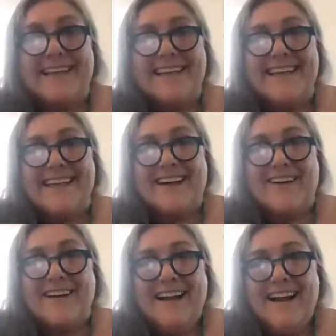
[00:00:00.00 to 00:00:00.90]
Lynda
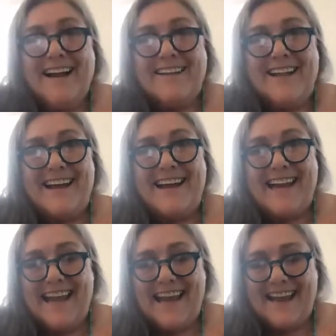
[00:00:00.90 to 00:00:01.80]
there, a lion
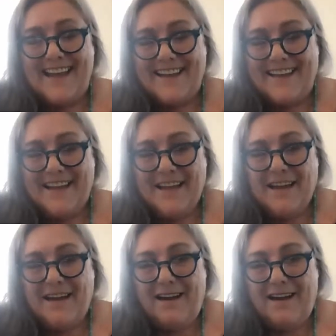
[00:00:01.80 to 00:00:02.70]
head, and
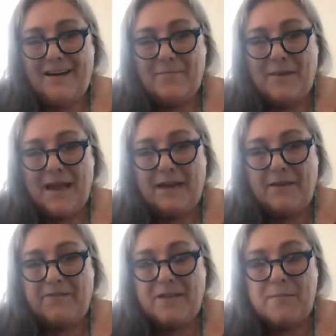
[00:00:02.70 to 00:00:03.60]
and
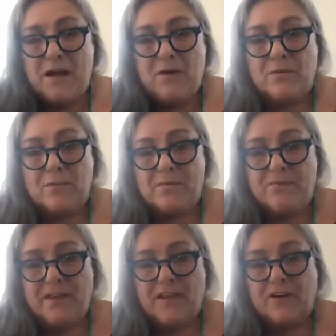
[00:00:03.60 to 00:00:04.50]
a female
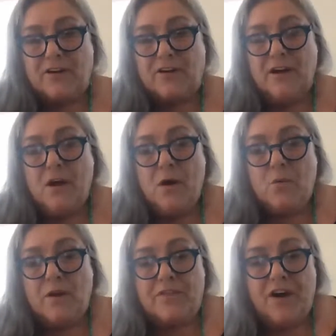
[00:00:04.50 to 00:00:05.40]
figure
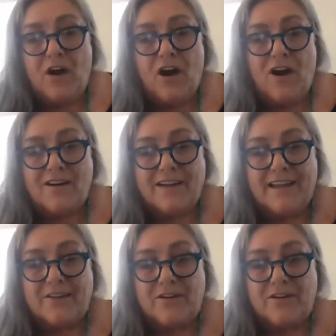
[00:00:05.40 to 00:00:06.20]
with the Ankh and